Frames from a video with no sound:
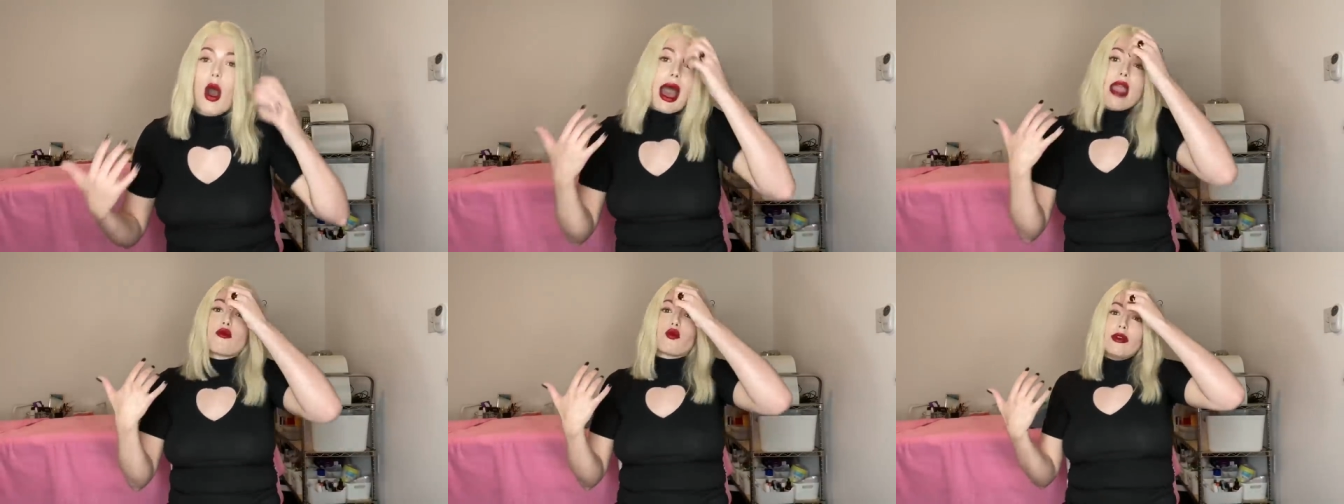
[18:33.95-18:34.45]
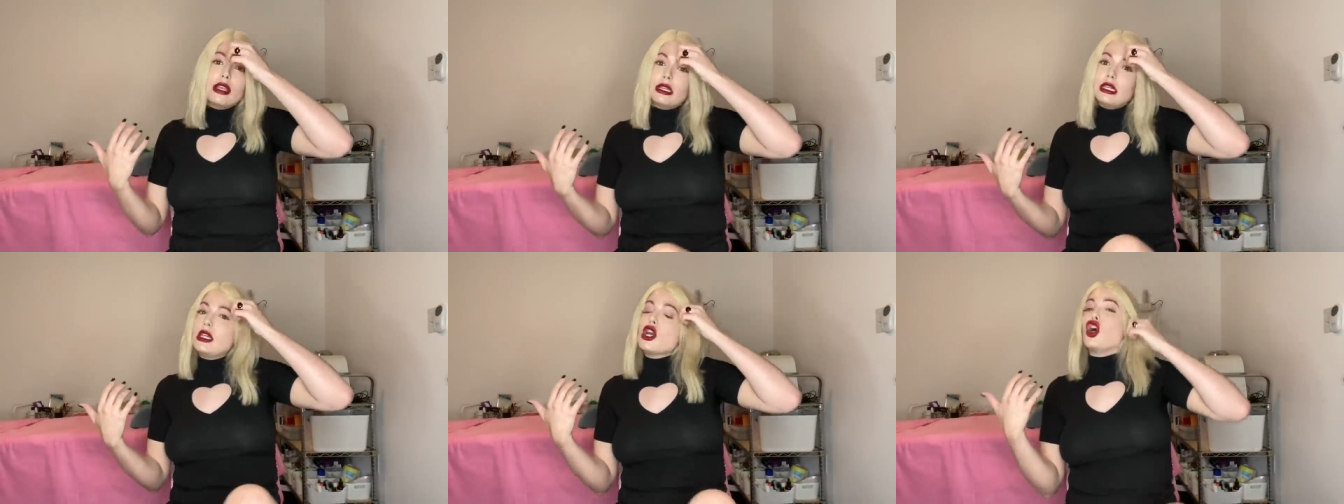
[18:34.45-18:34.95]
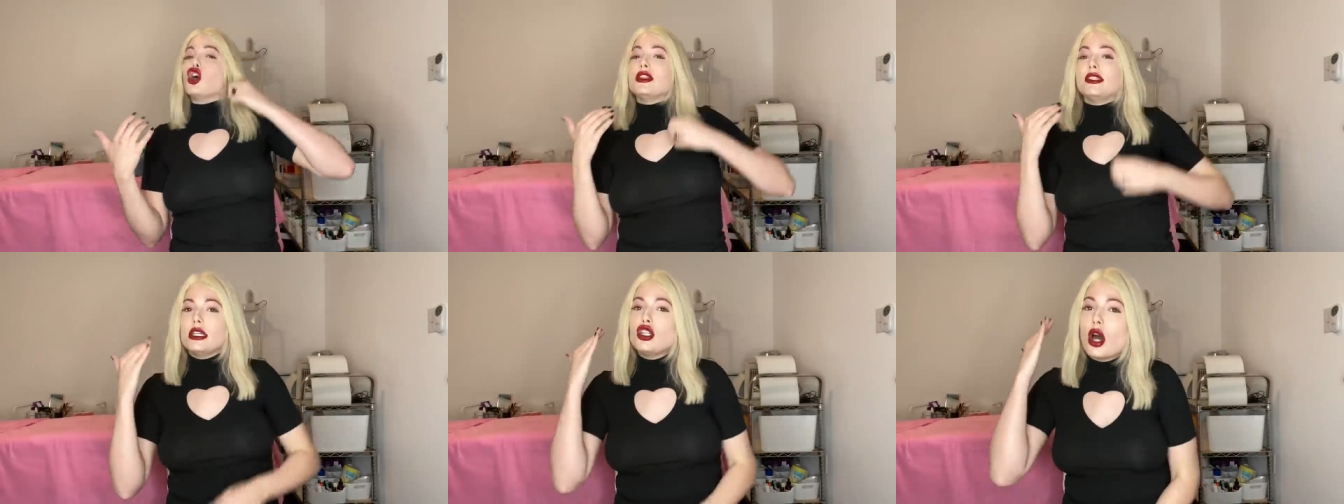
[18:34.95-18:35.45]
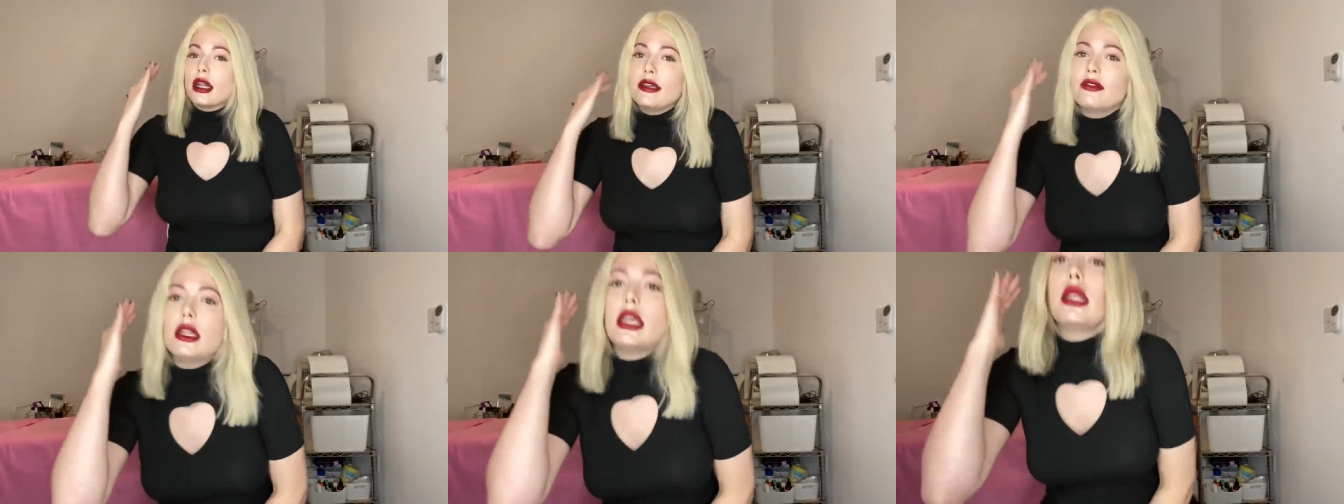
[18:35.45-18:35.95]
I really did not
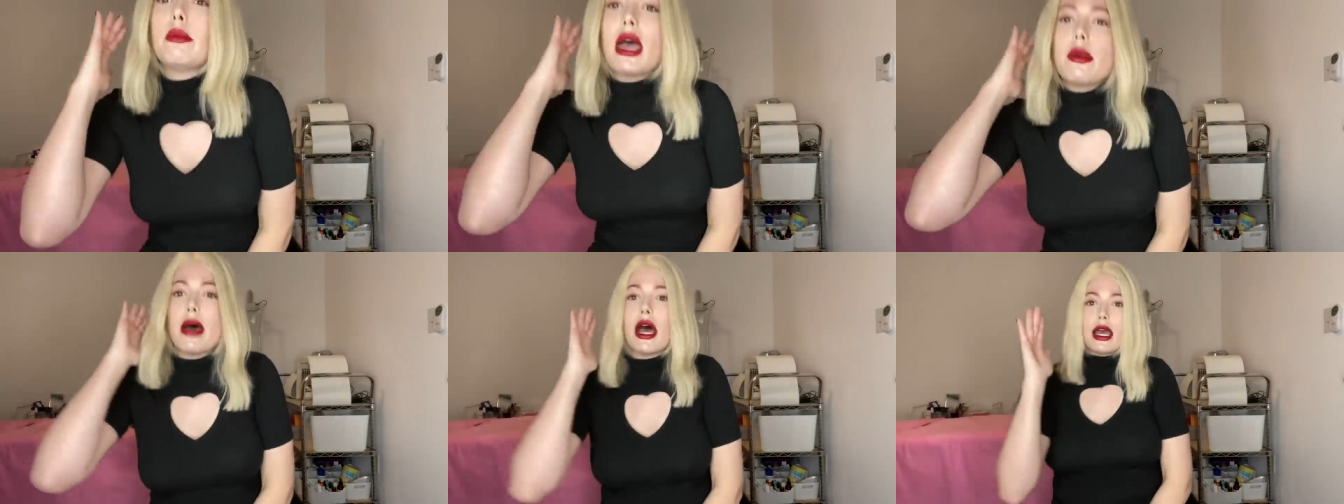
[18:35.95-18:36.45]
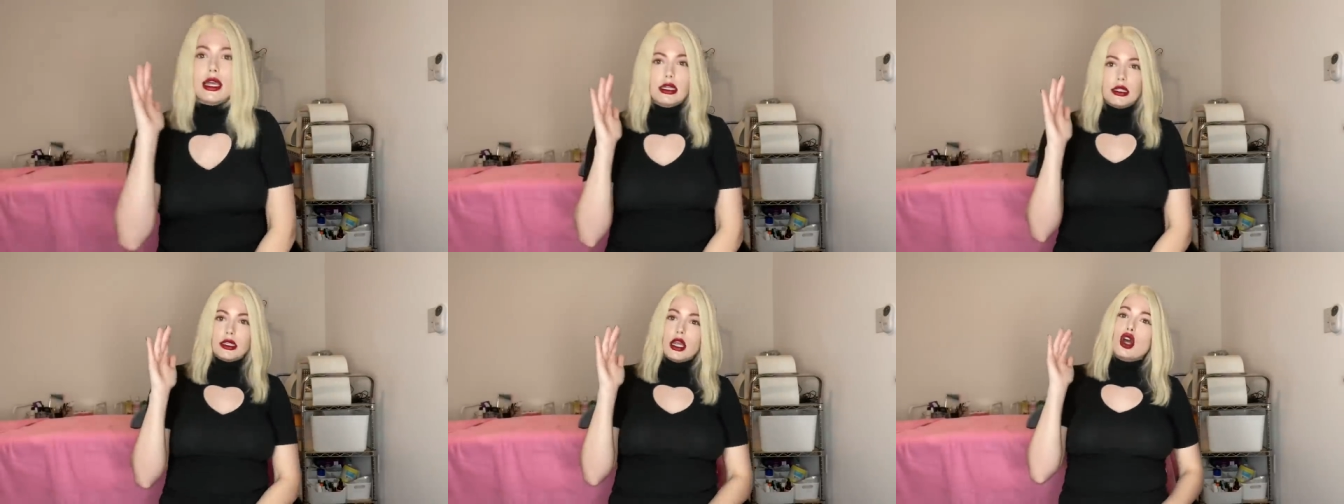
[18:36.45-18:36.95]
even in my mind